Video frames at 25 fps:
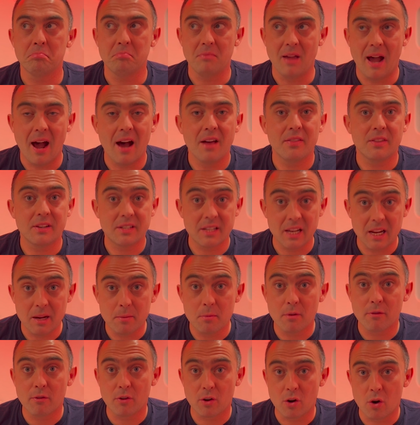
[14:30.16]
at the time
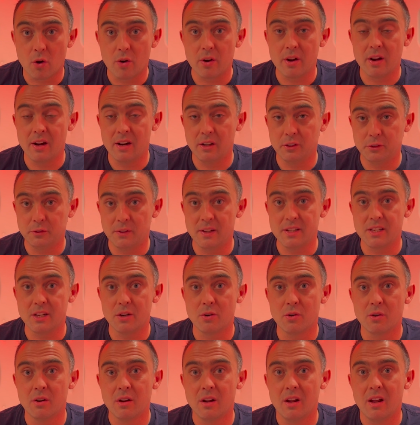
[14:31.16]
of recording this
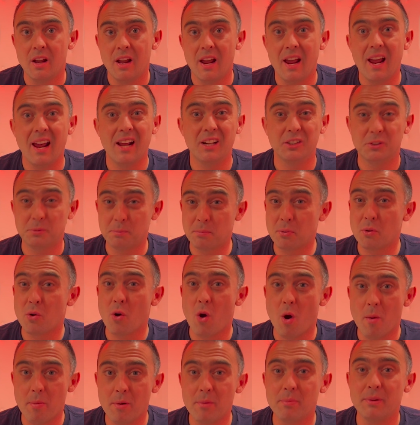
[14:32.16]
video, is
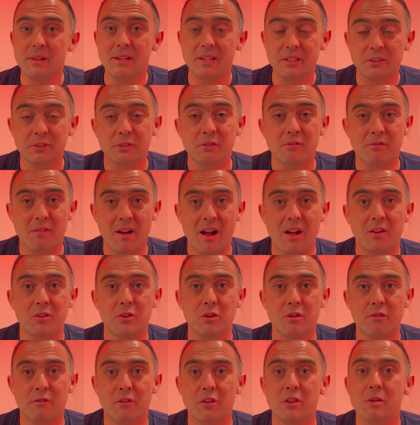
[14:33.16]
probably decent
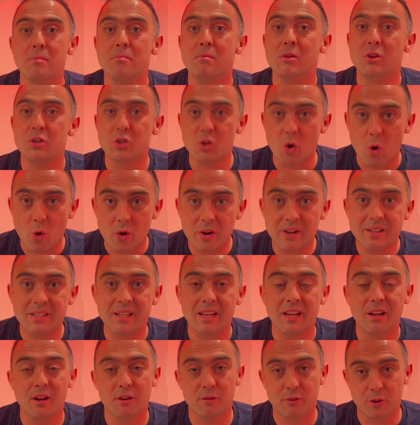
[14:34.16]
value for the
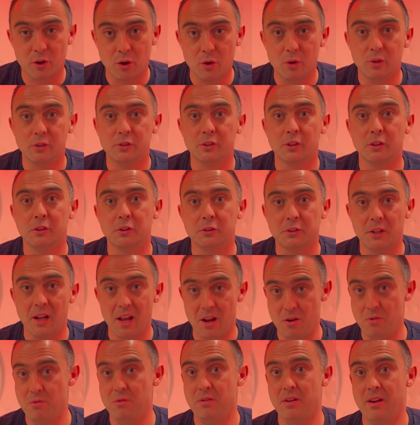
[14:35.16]
majority of cruisers
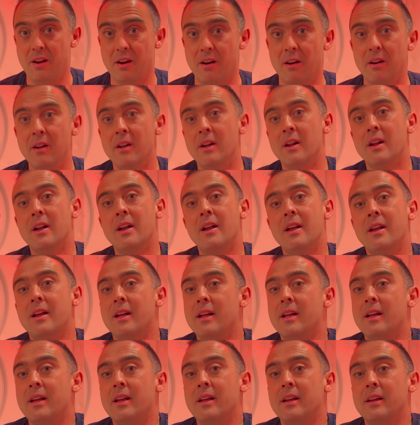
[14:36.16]
out there.
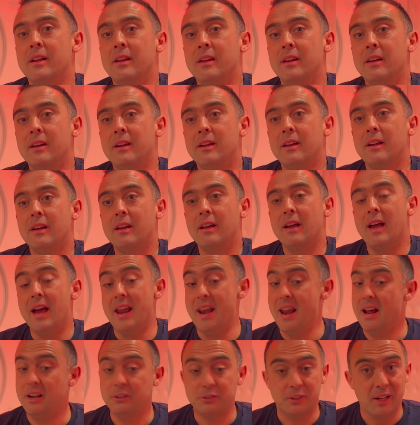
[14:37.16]
And
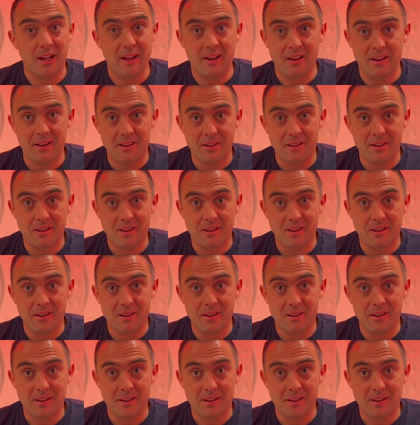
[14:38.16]
that's it.